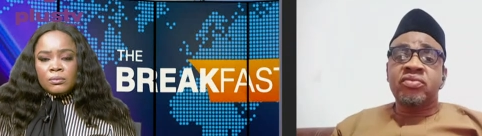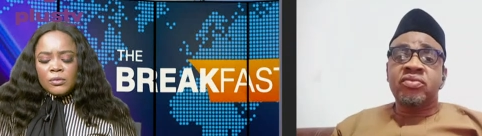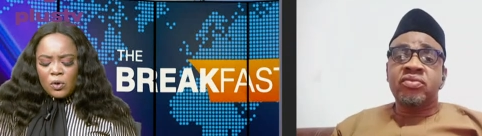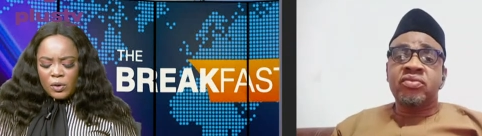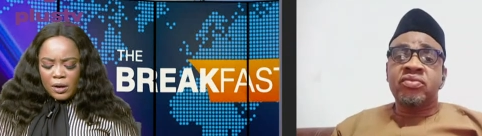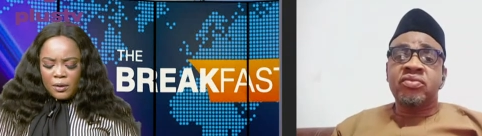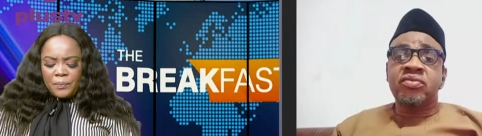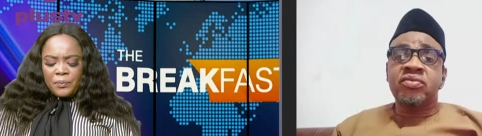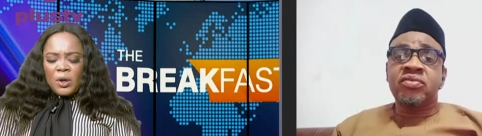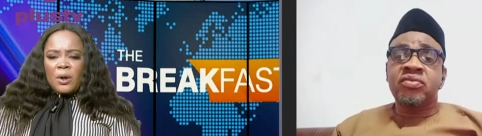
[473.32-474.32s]
Speaker 1: no. Okay.
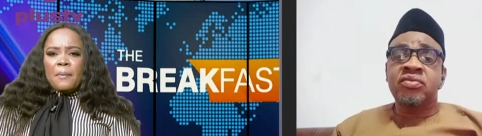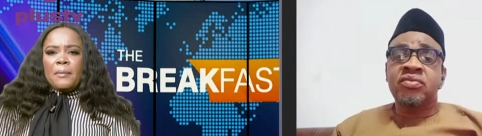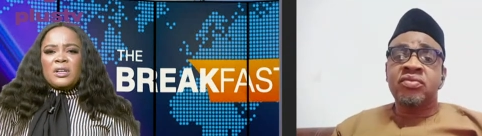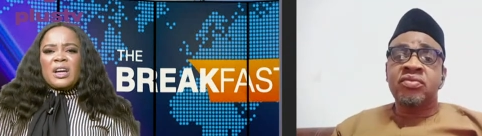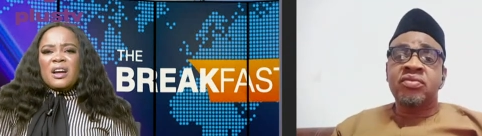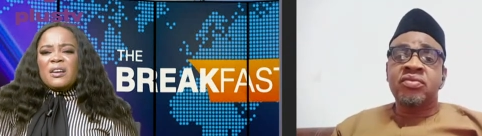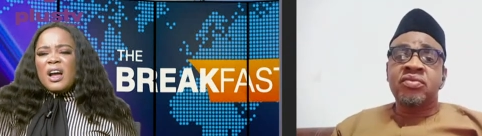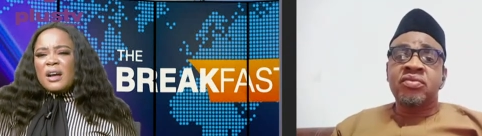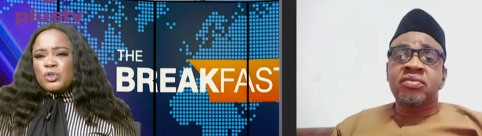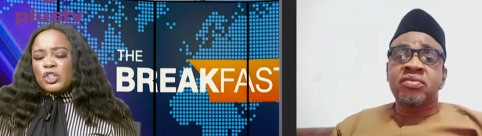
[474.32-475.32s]
But
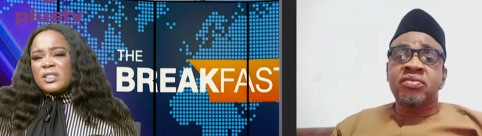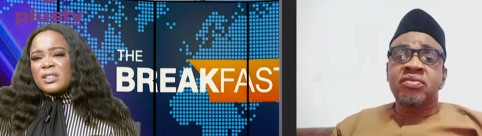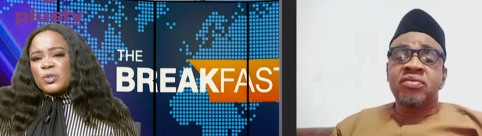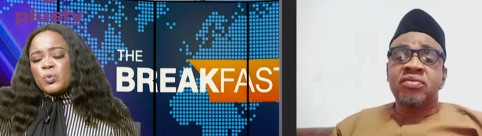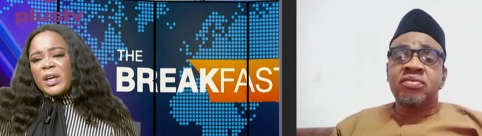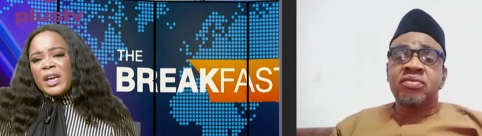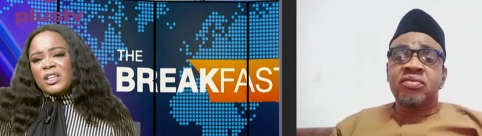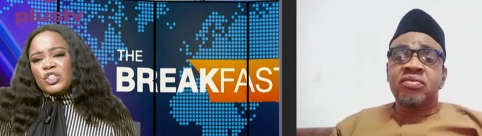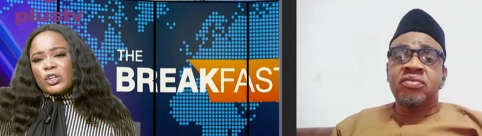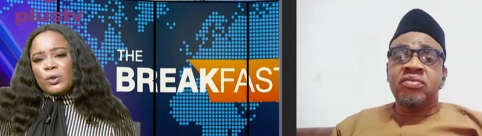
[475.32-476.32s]
uh, just as we
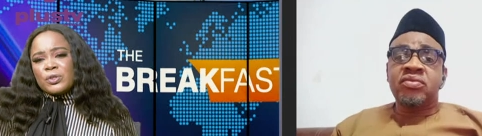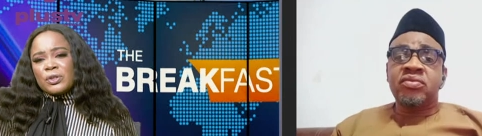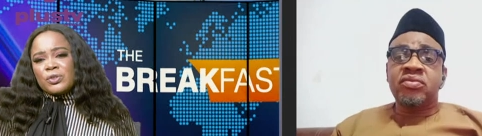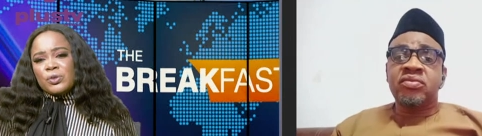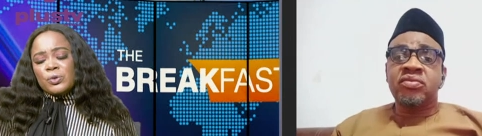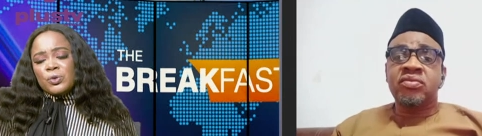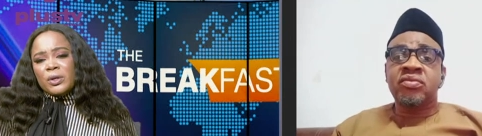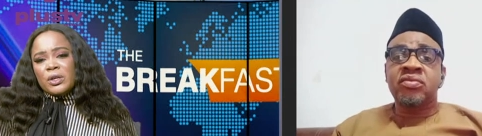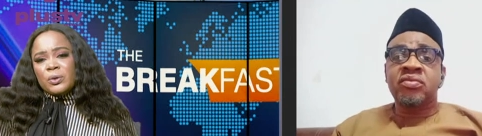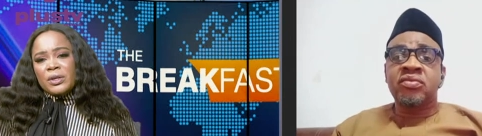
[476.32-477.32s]
inch closer to
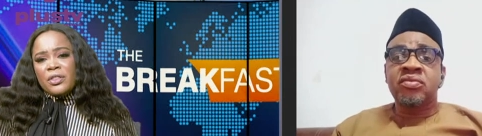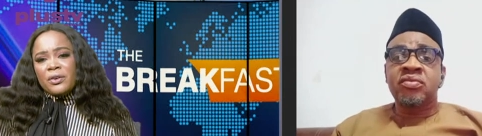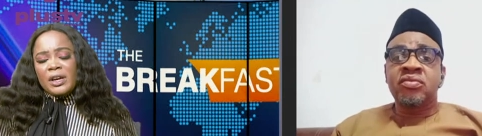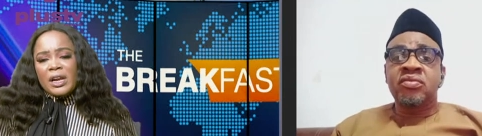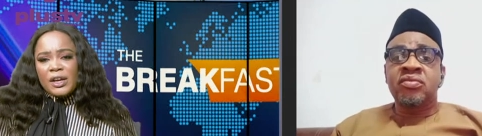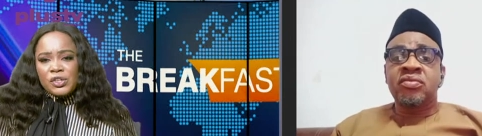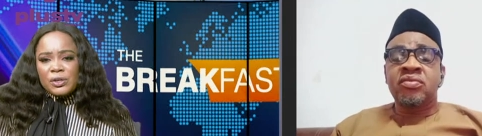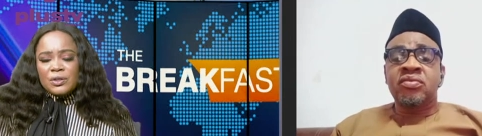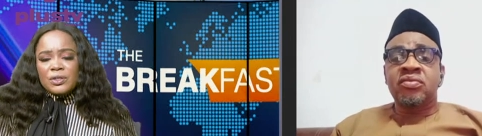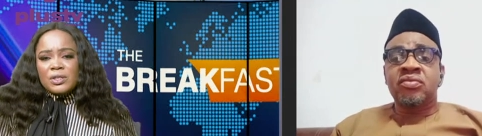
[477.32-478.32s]
2023
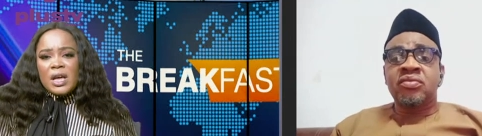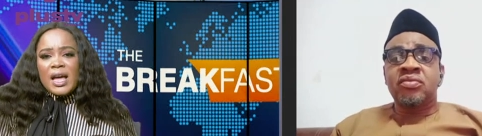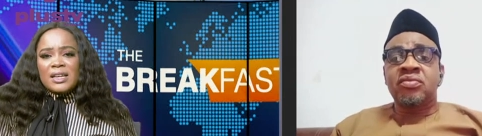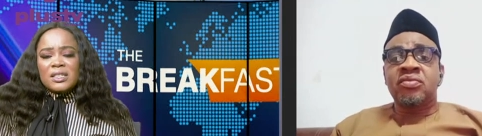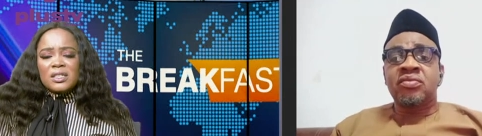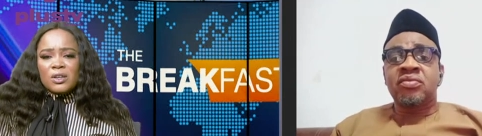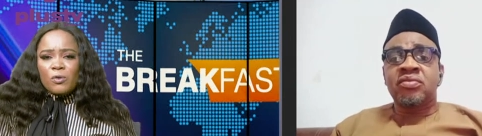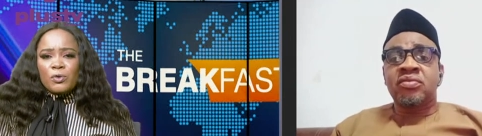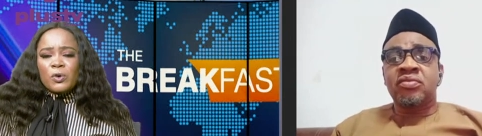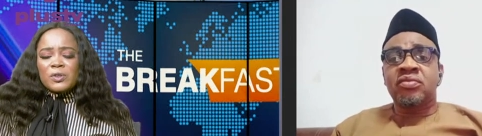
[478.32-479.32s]
elections, and
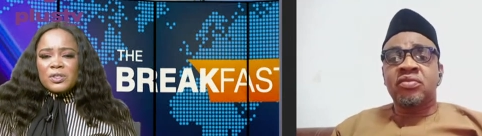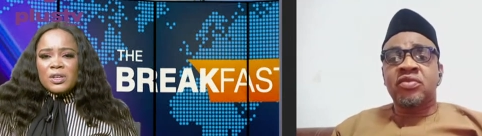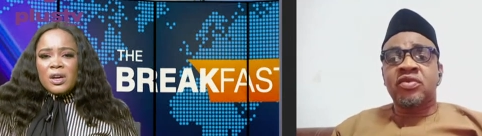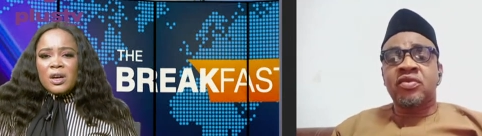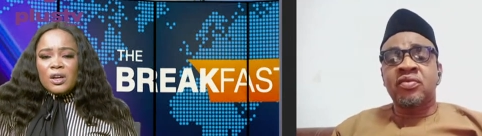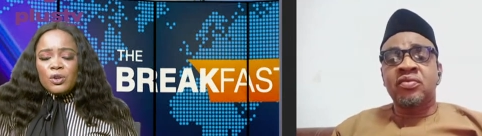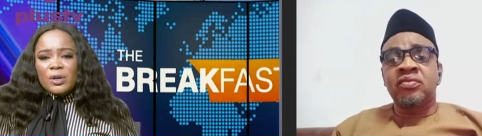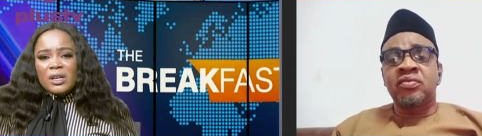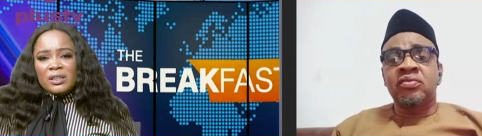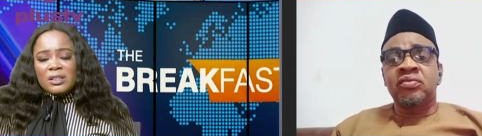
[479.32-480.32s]
of course,
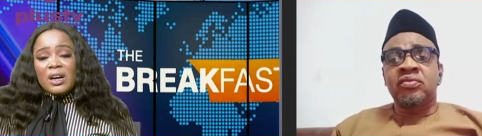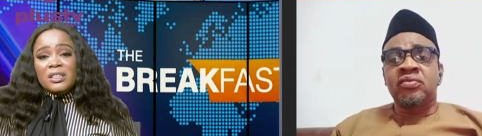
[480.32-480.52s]
looking at our